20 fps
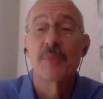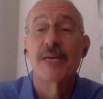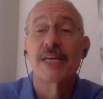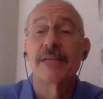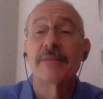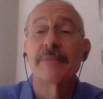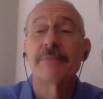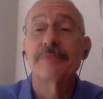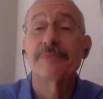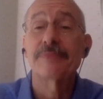
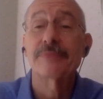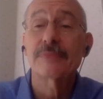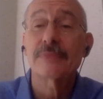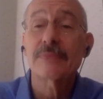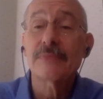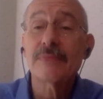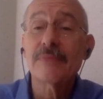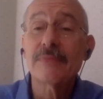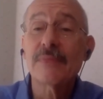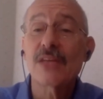minute
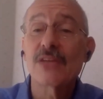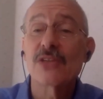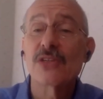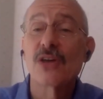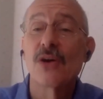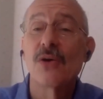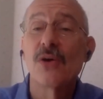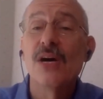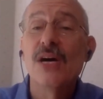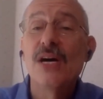
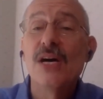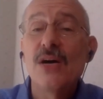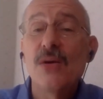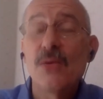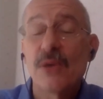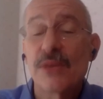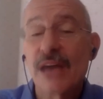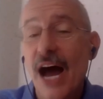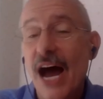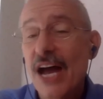so
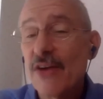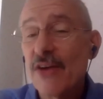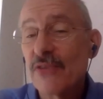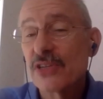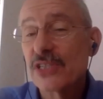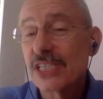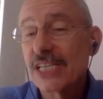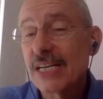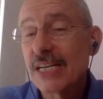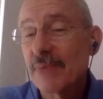with i over
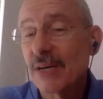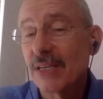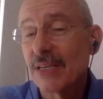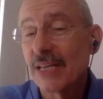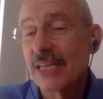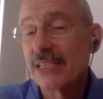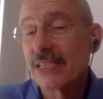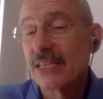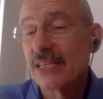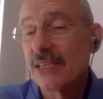sigma
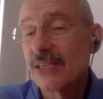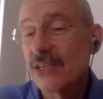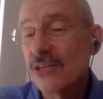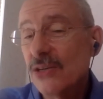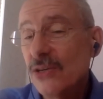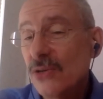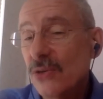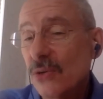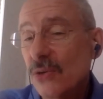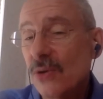less than
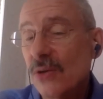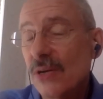2